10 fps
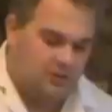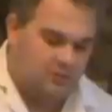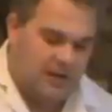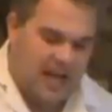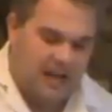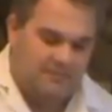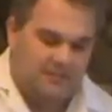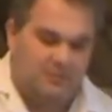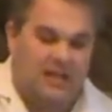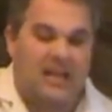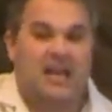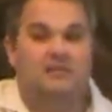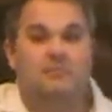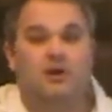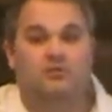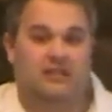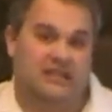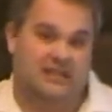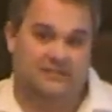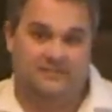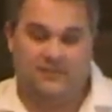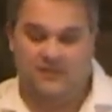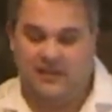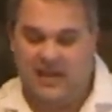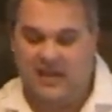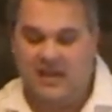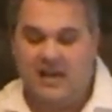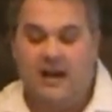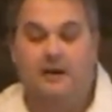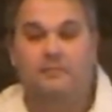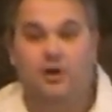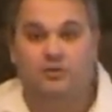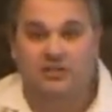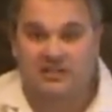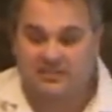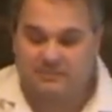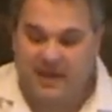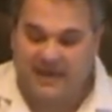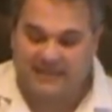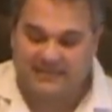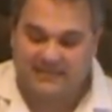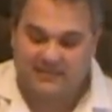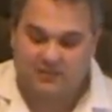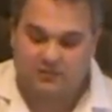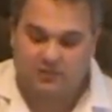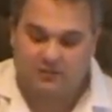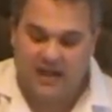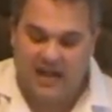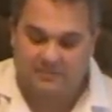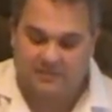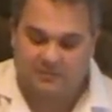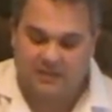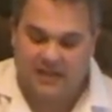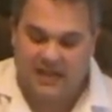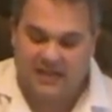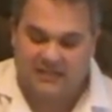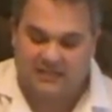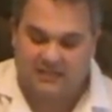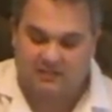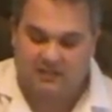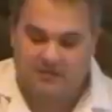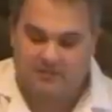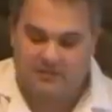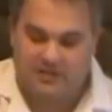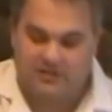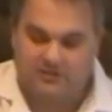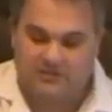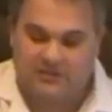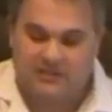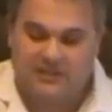look what happens when I add ammonia. Okay, ammonia is a base. So look what happens when I add it to the cranberry juice.